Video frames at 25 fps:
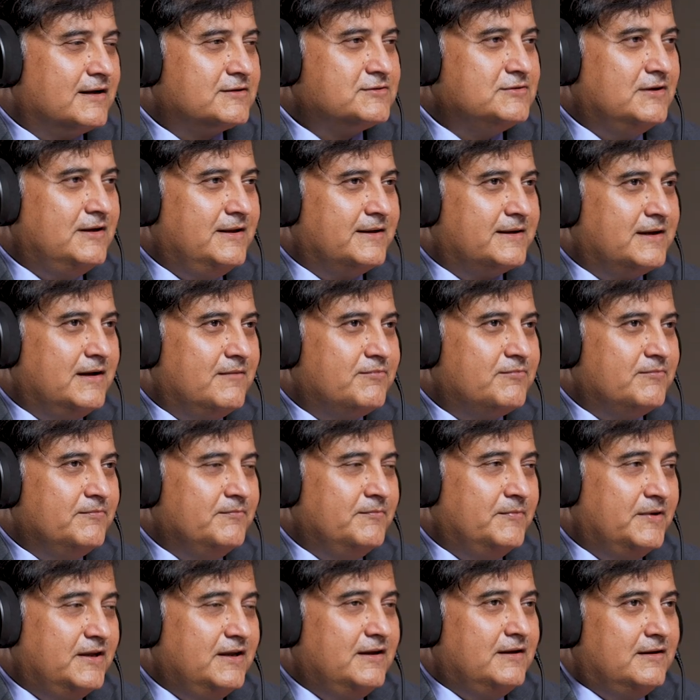actually kept
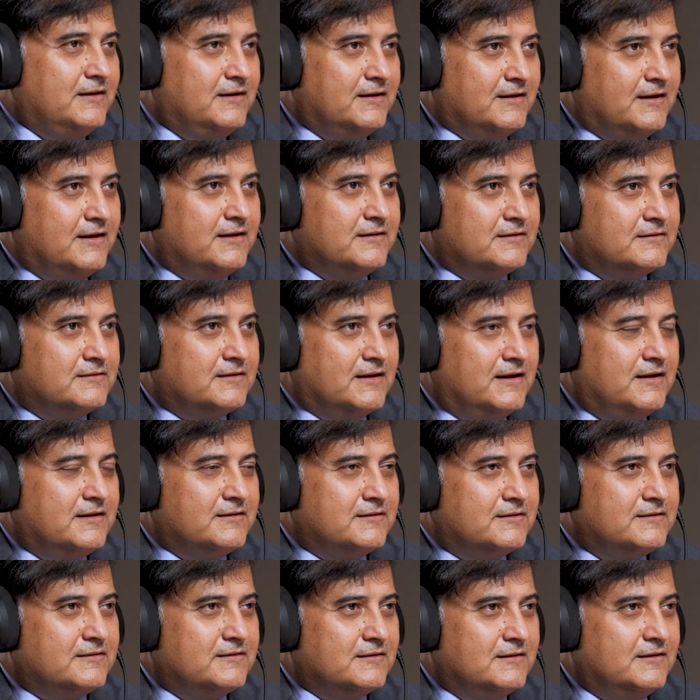me as
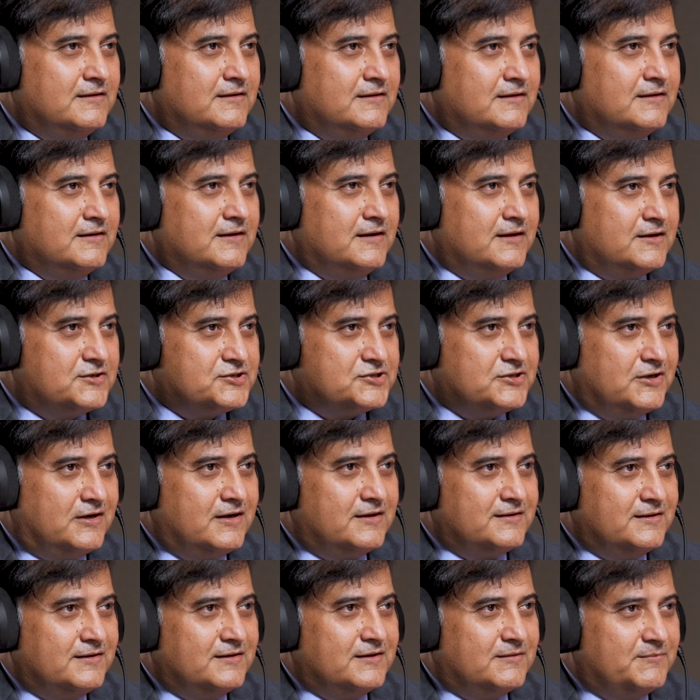
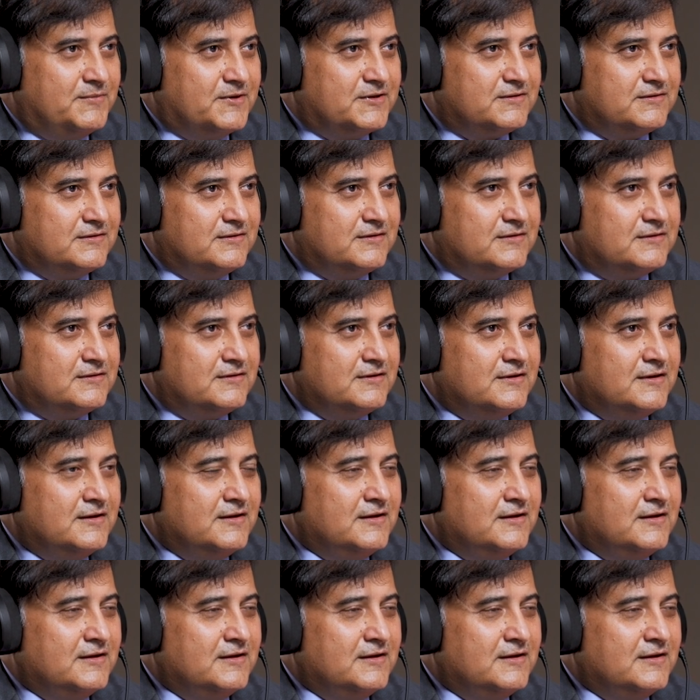Irshad in the business,